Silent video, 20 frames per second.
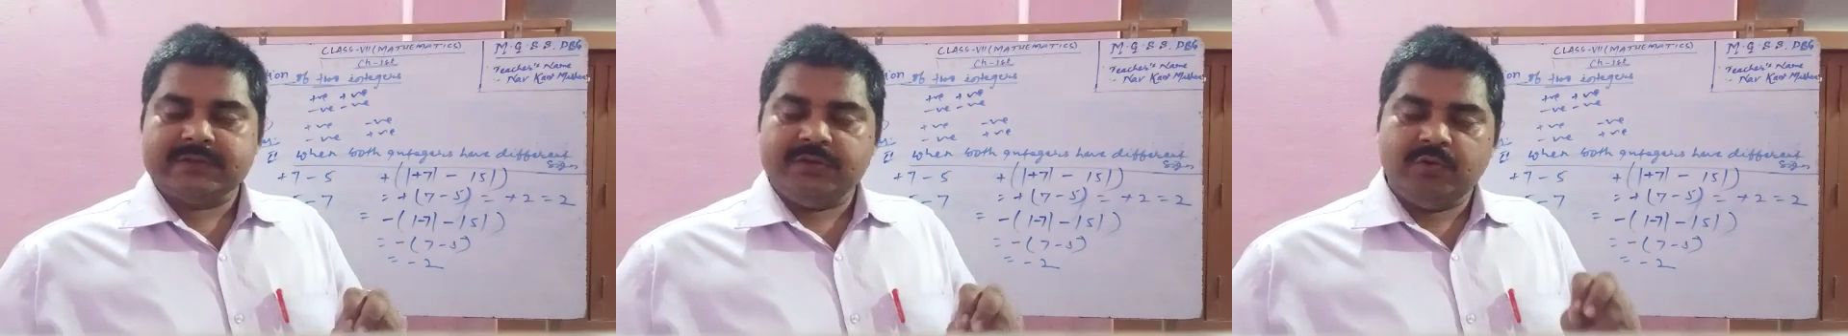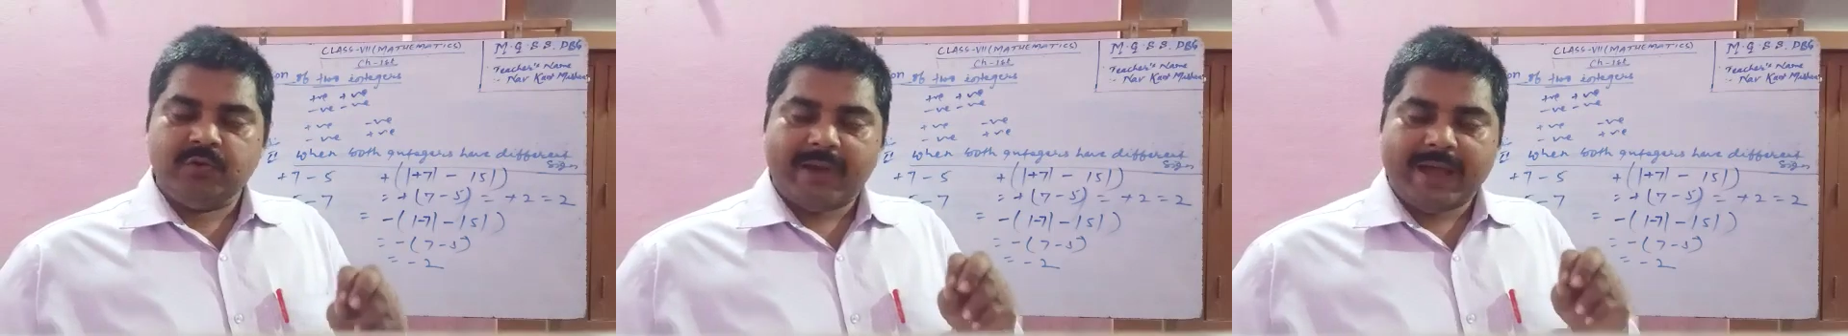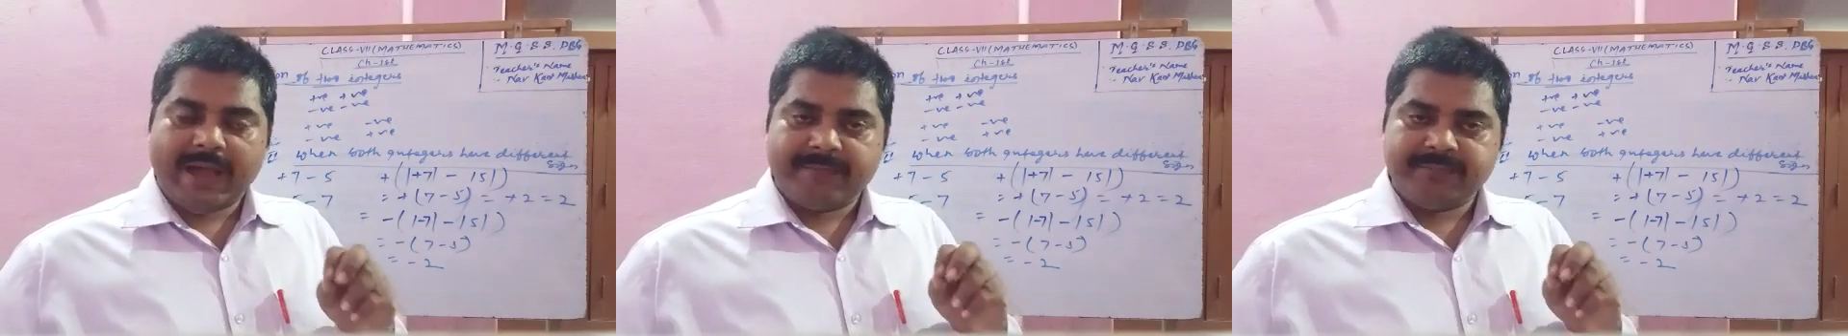
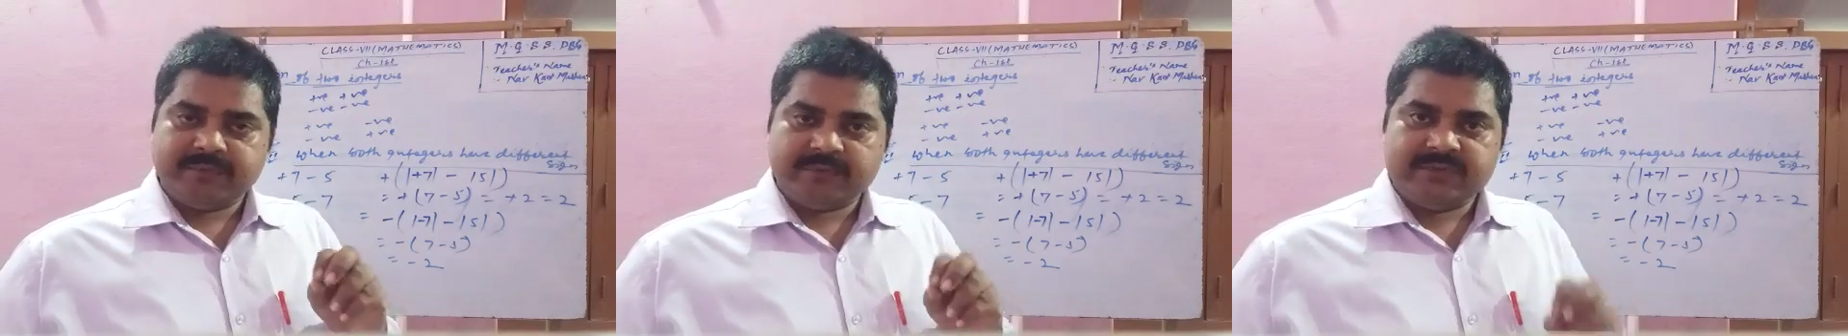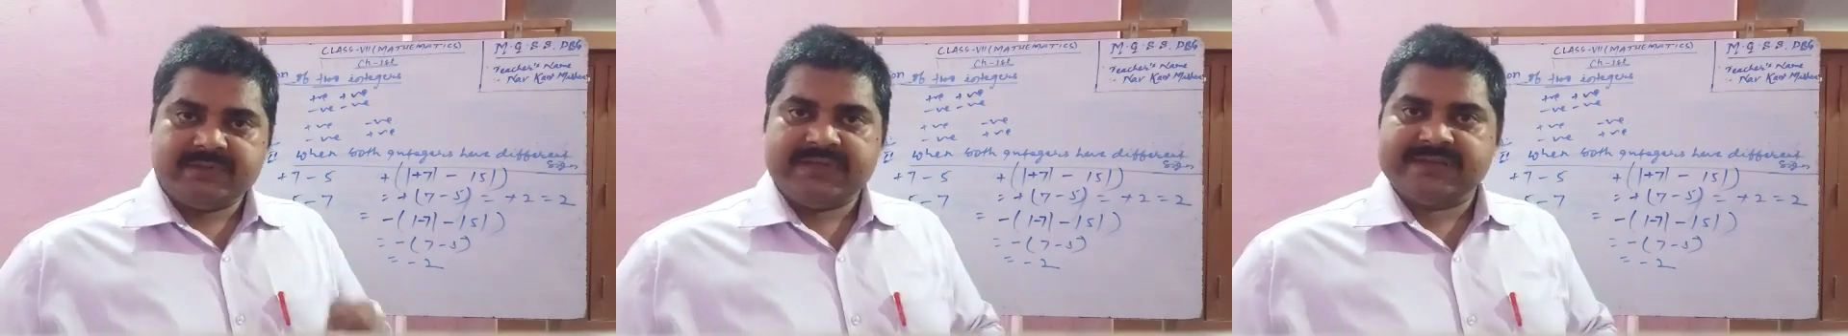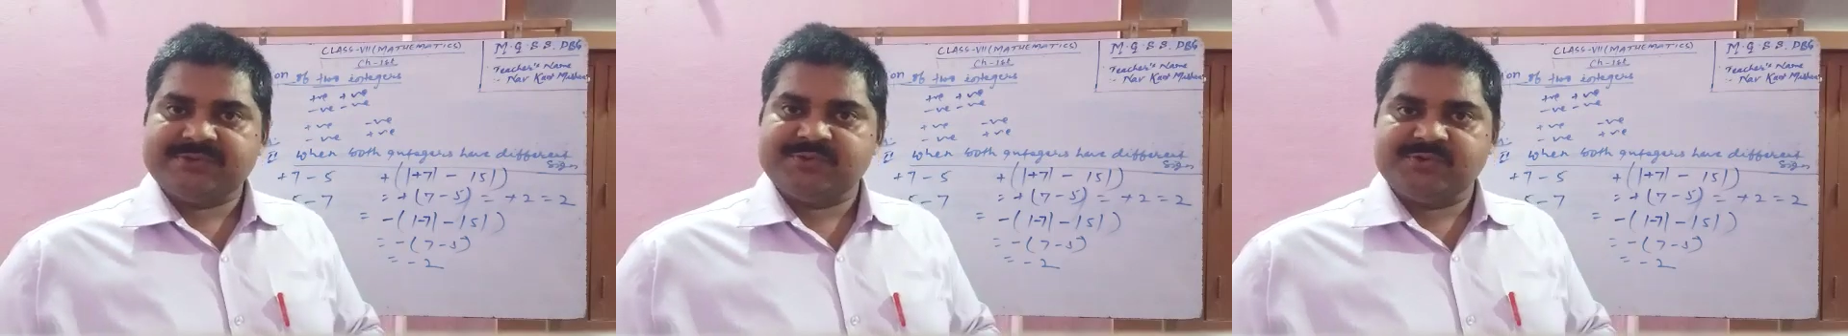You have to
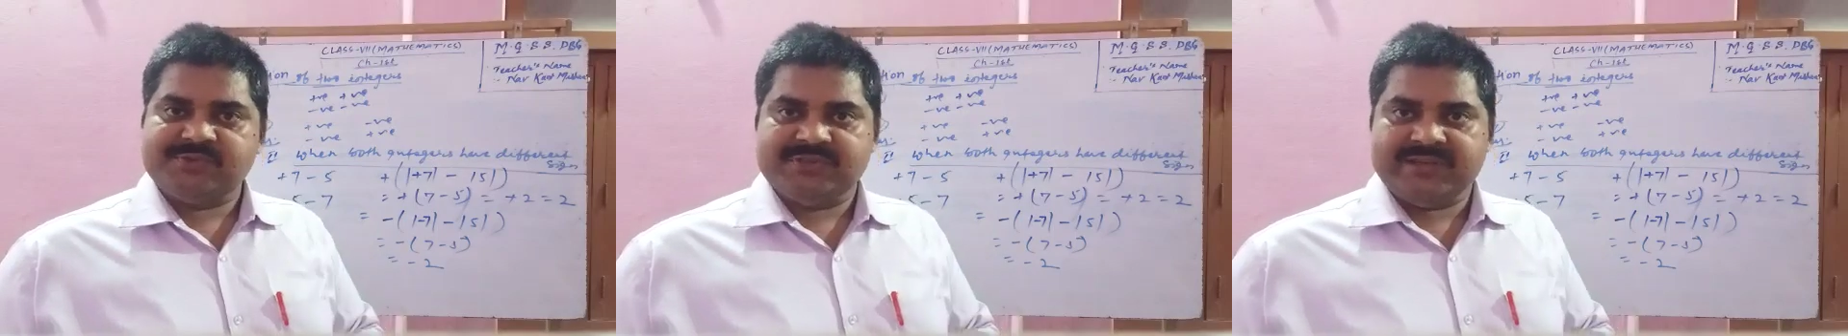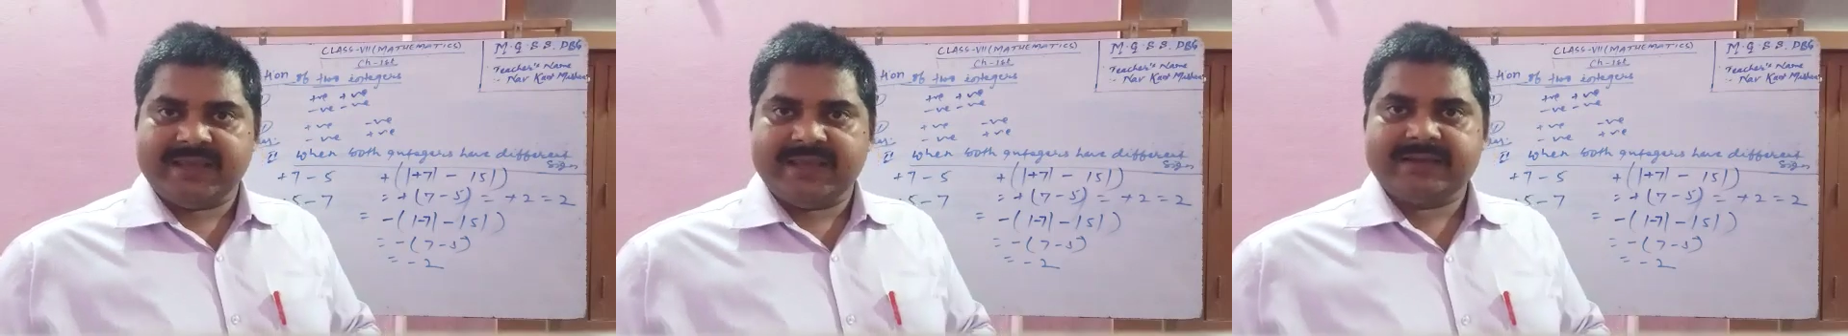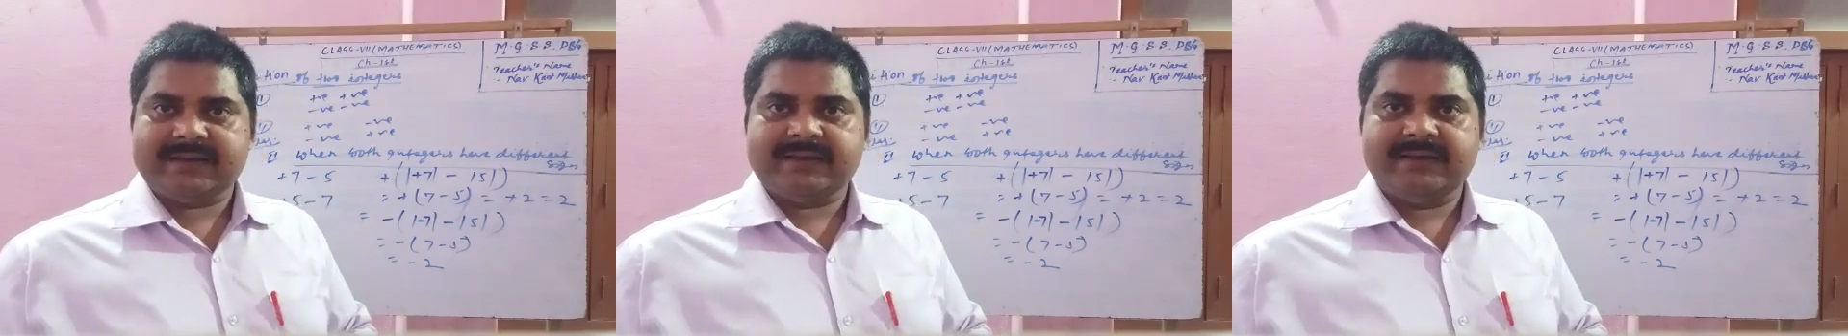just
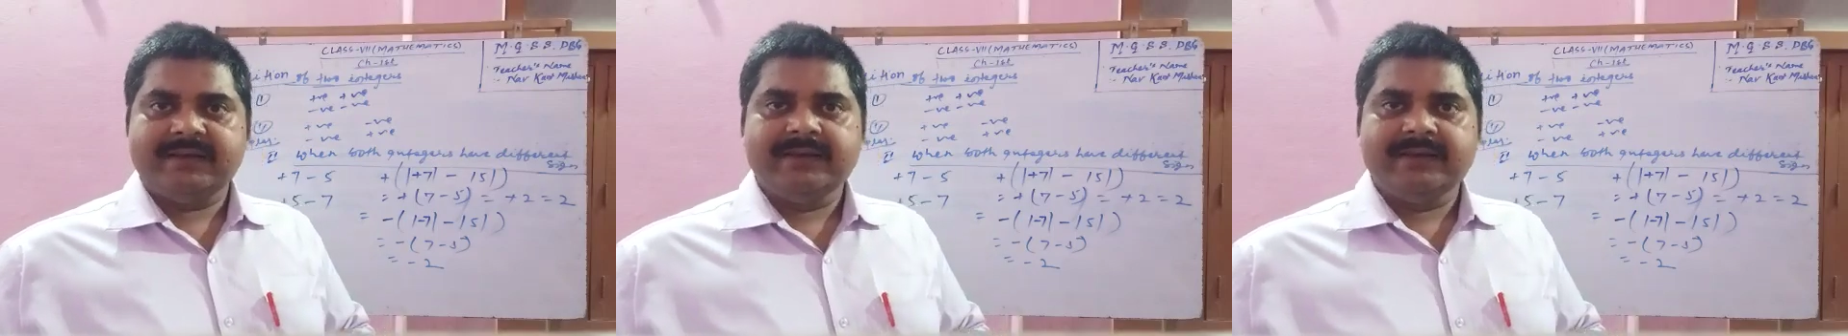check,